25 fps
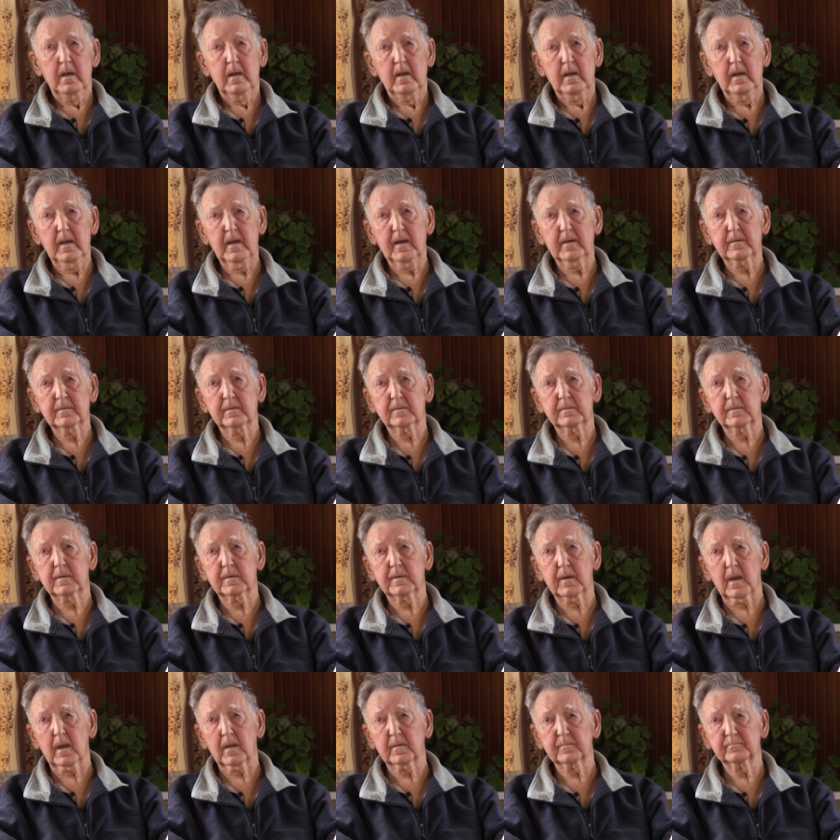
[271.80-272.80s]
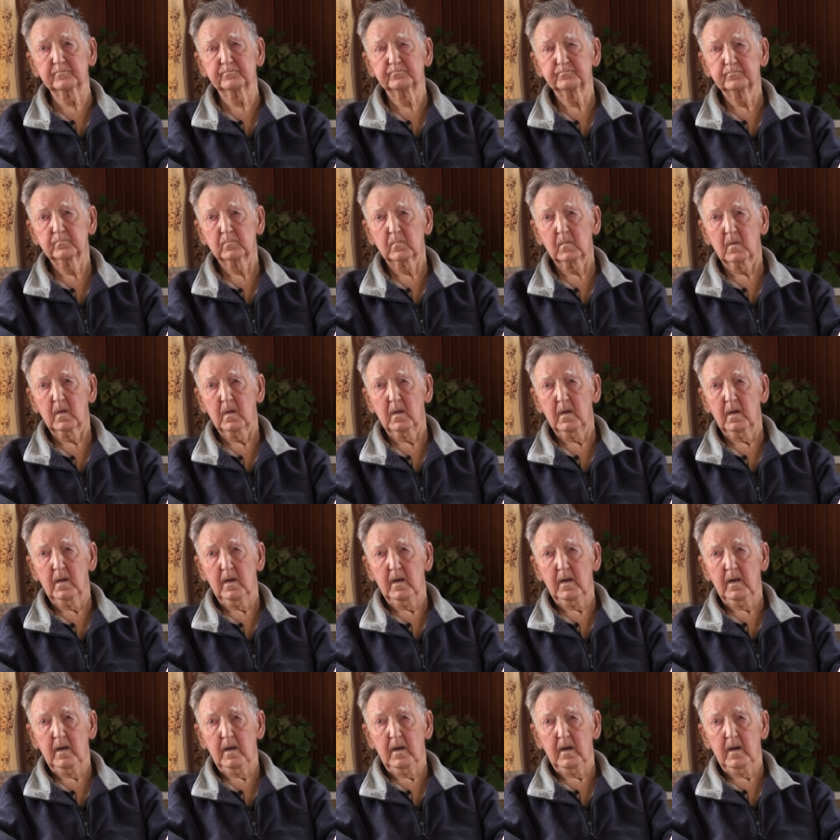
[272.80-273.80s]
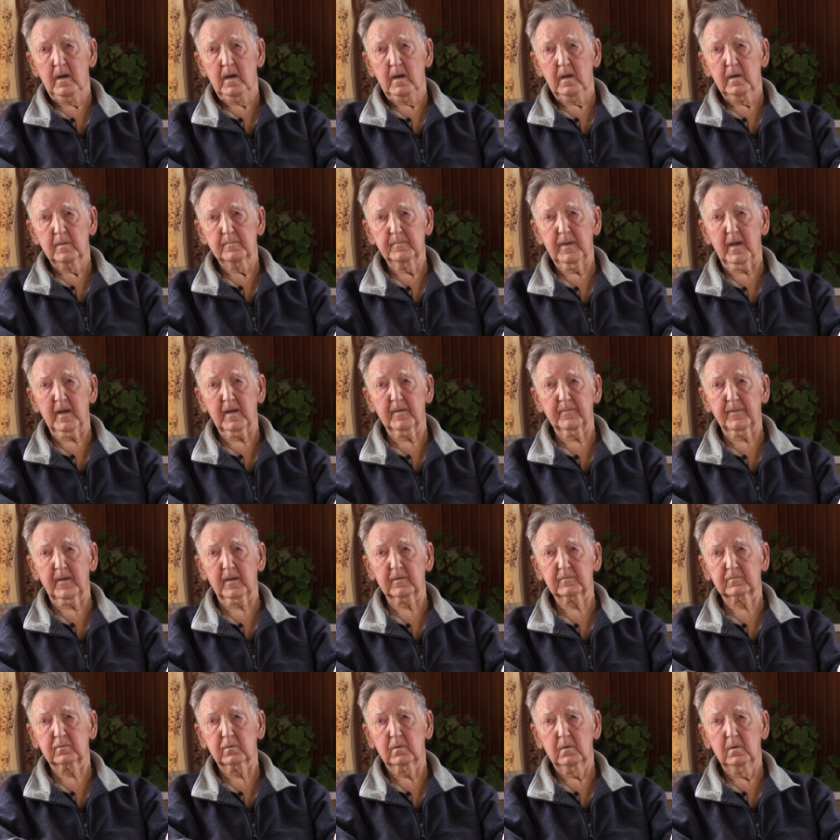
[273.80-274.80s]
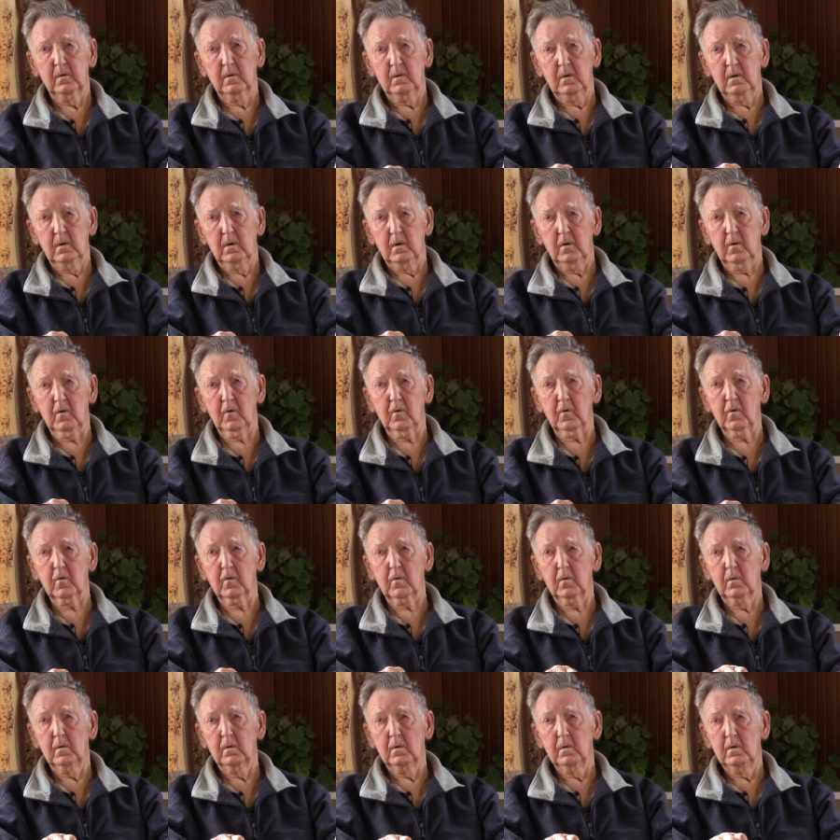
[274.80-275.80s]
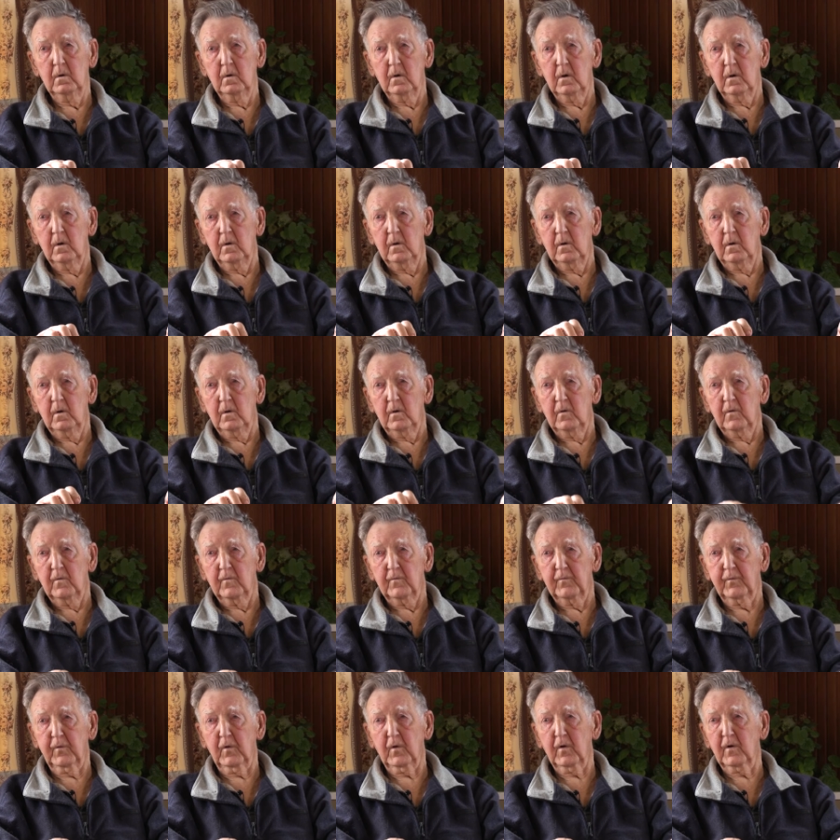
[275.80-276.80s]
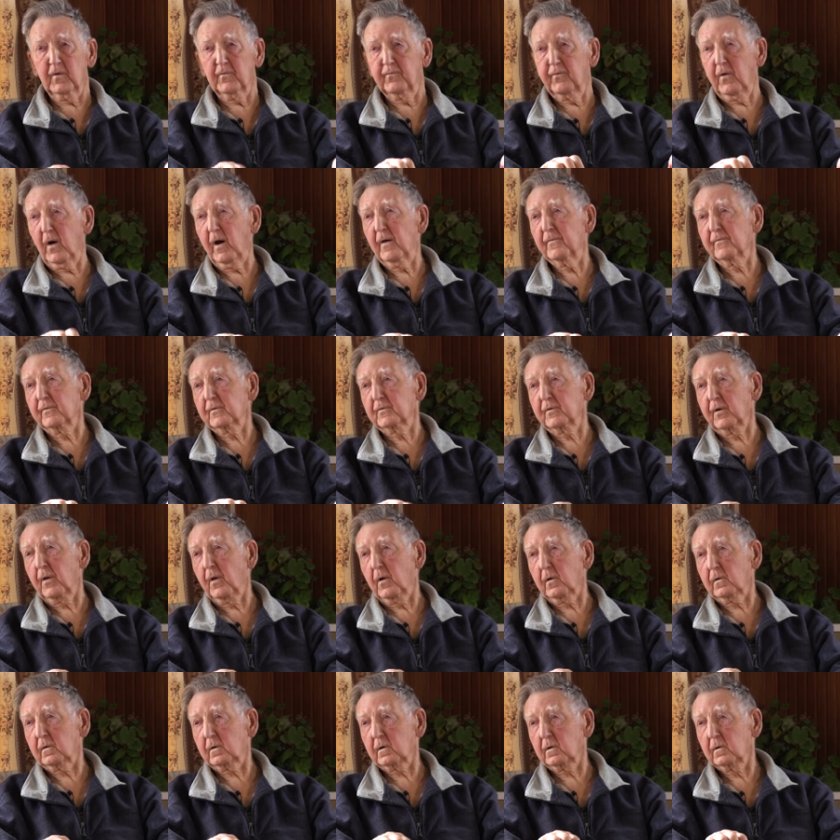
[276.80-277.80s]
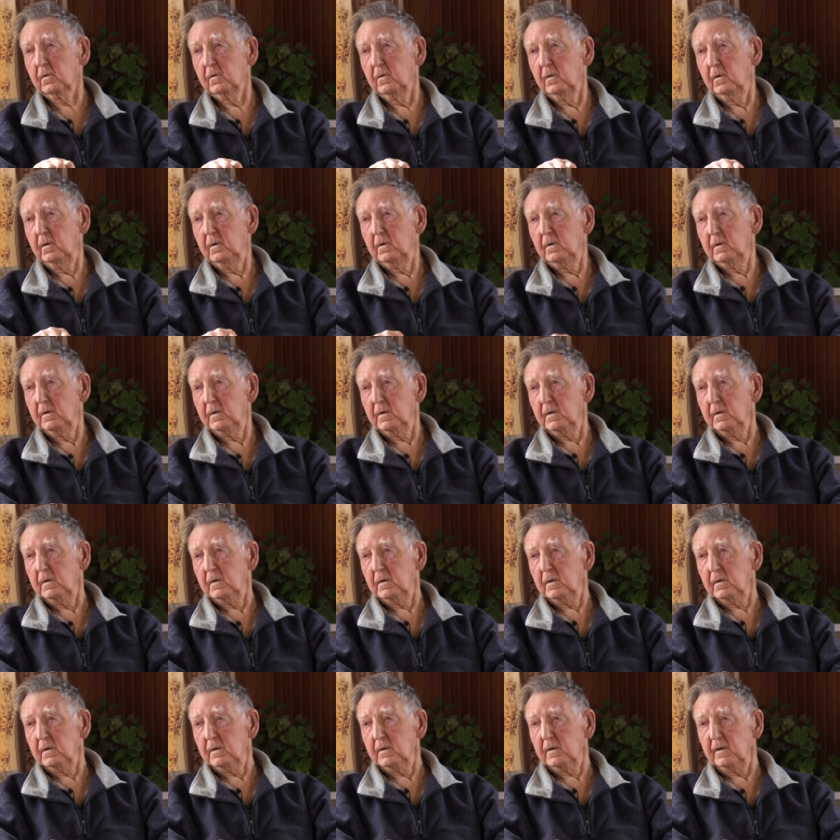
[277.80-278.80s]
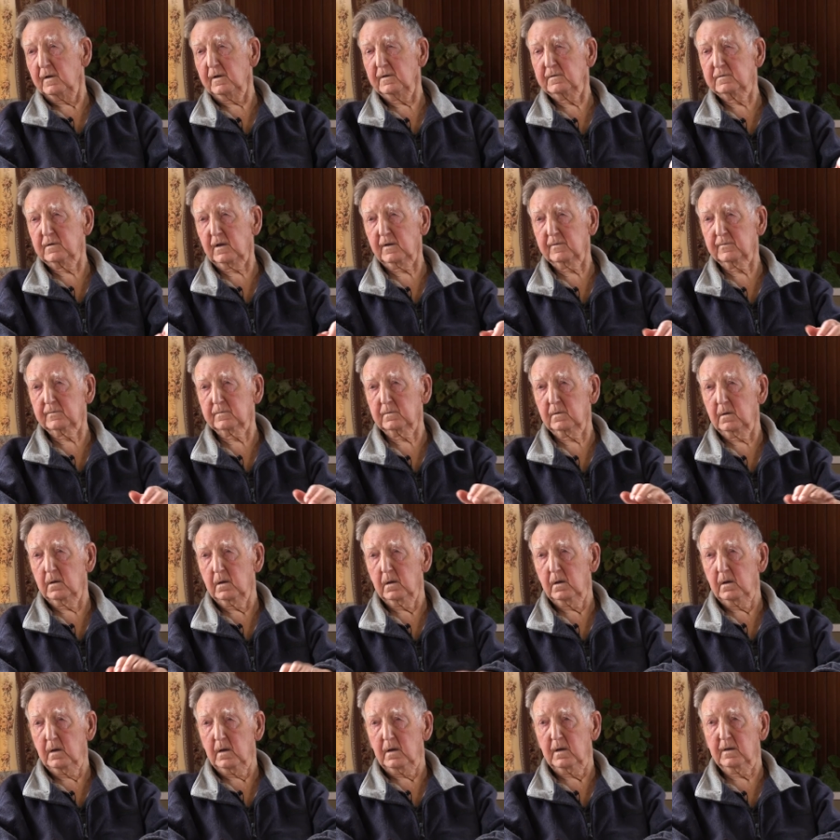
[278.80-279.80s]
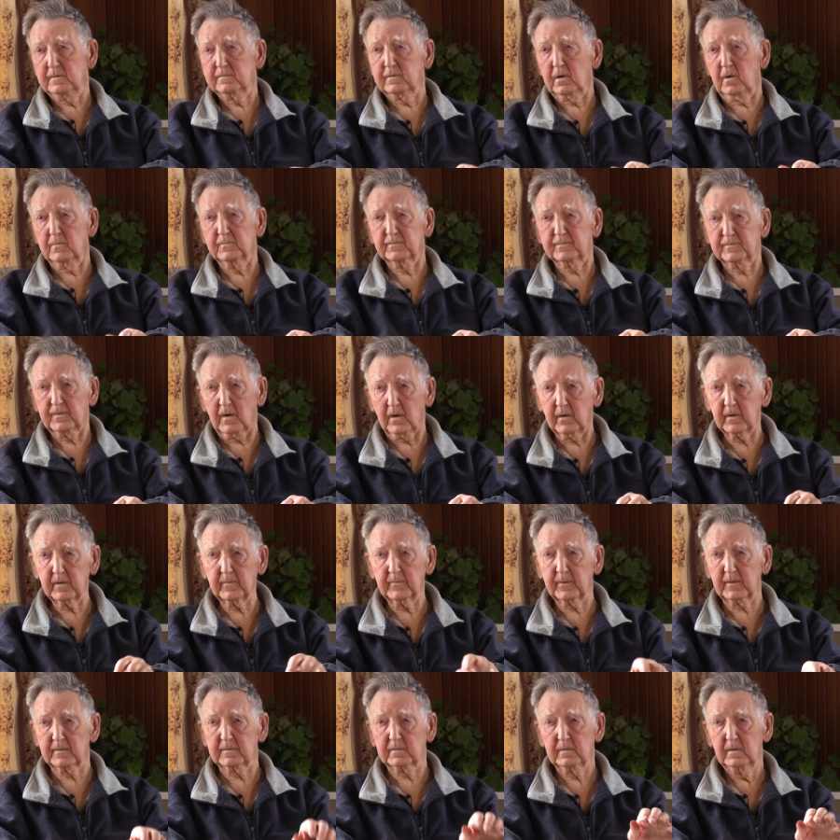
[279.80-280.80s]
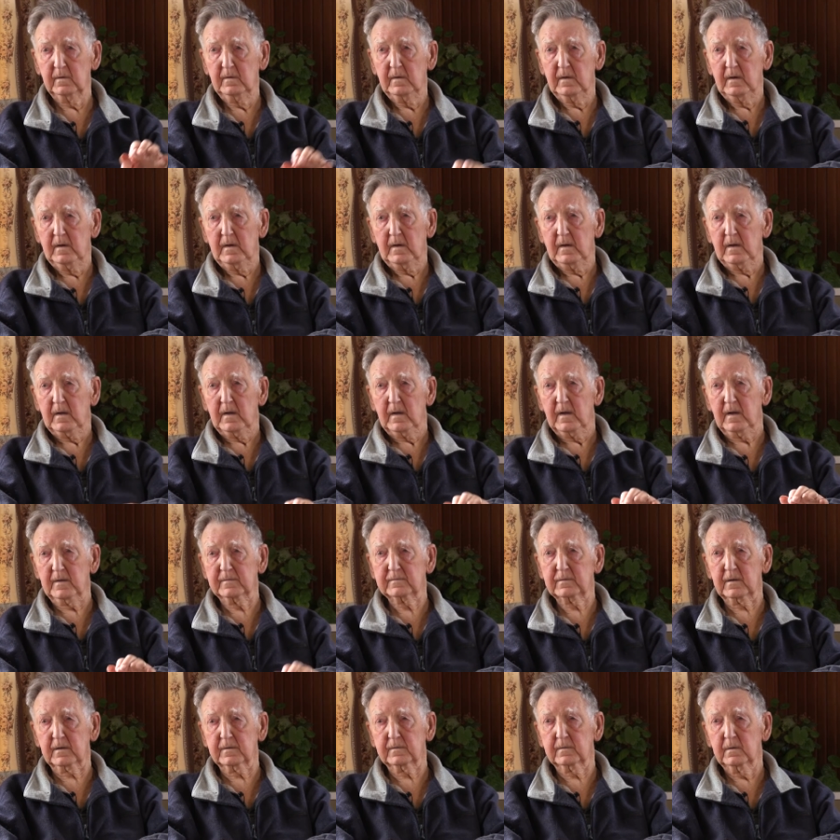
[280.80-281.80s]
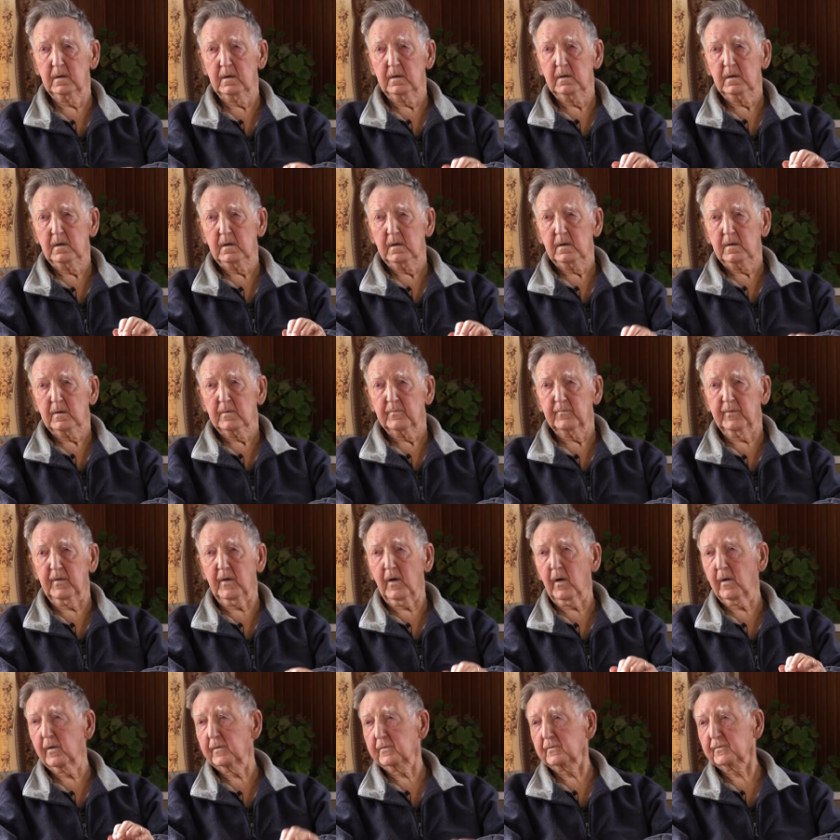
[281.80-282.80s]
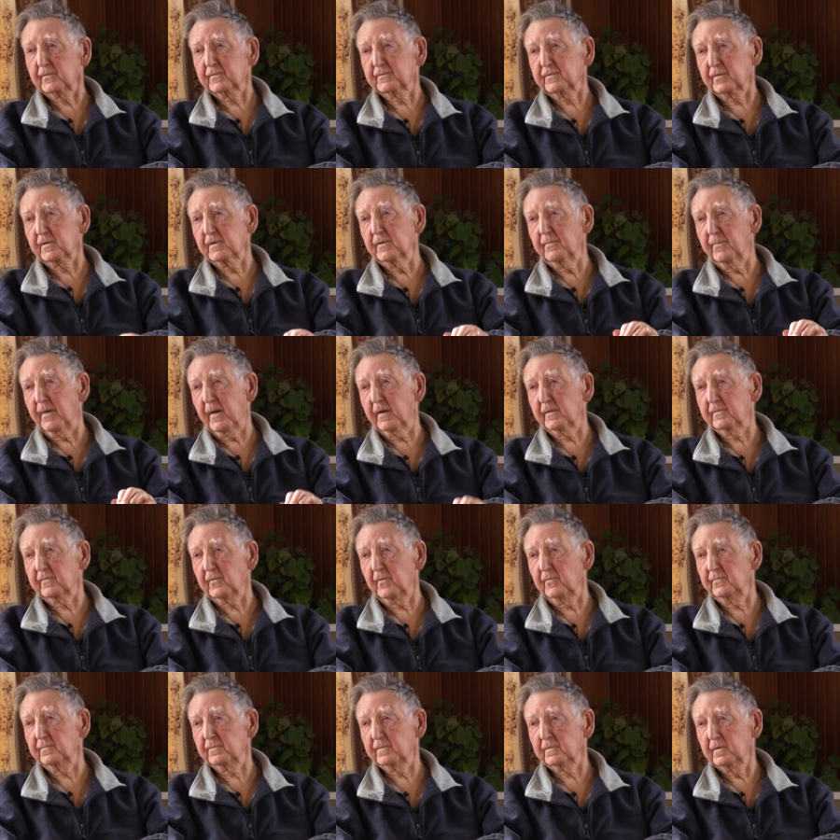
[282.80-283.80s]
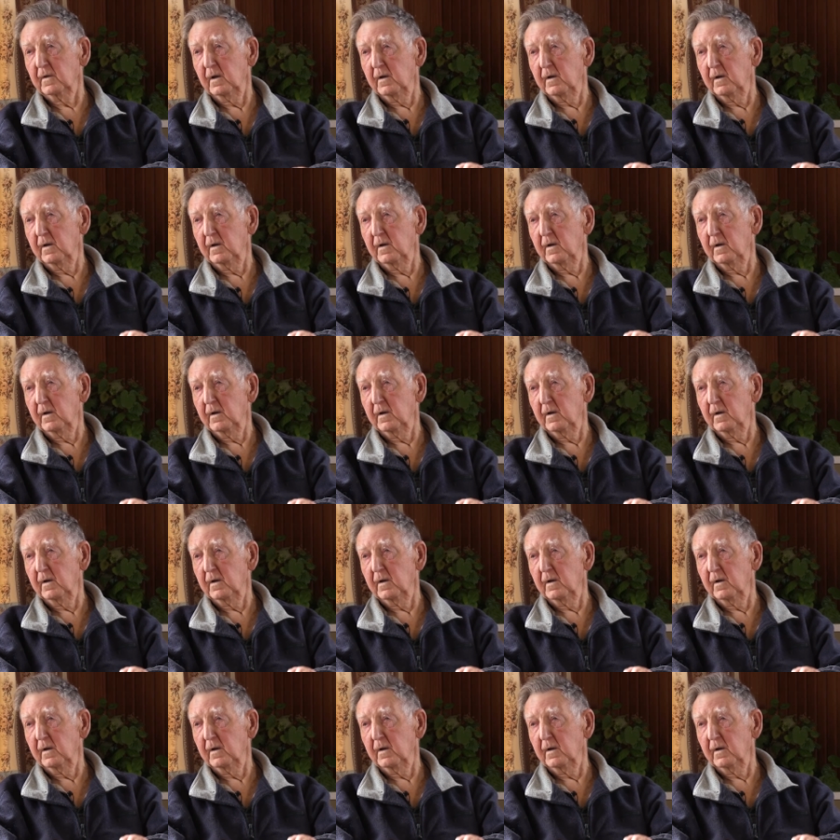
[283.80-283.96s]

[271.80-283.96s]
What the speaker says: And by about 4 or 5 o'clock, he said, I said, "I'm sorry, but," I said, "we only got 3 bedrooms,